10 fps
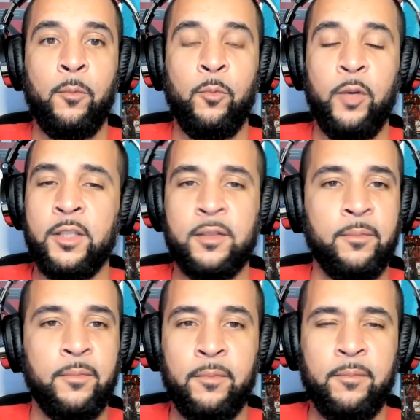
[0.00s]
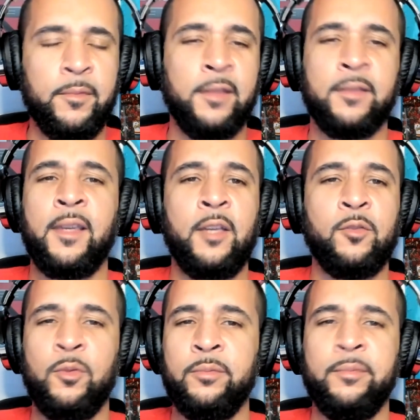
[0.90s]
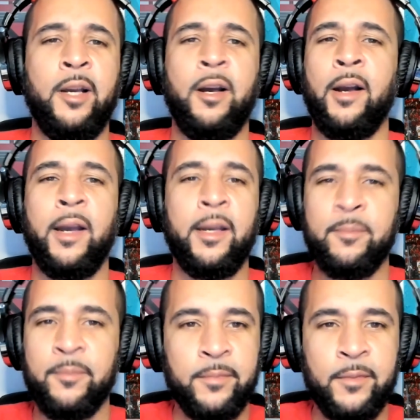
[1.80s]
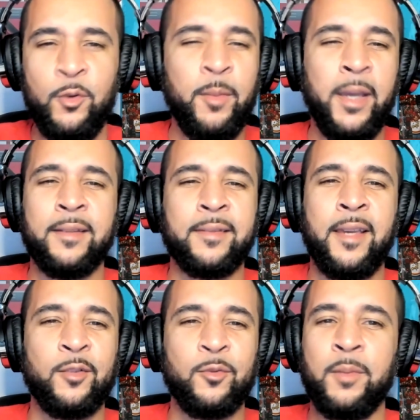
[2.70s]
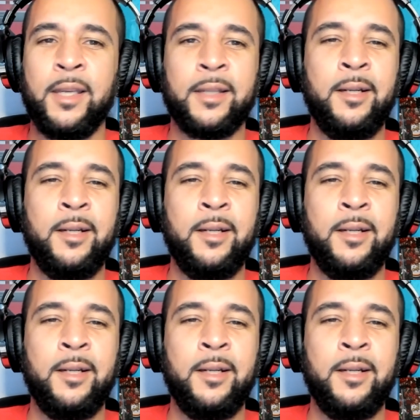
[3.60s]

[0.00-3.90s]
which the schedule, all right. Who made the schedule, man?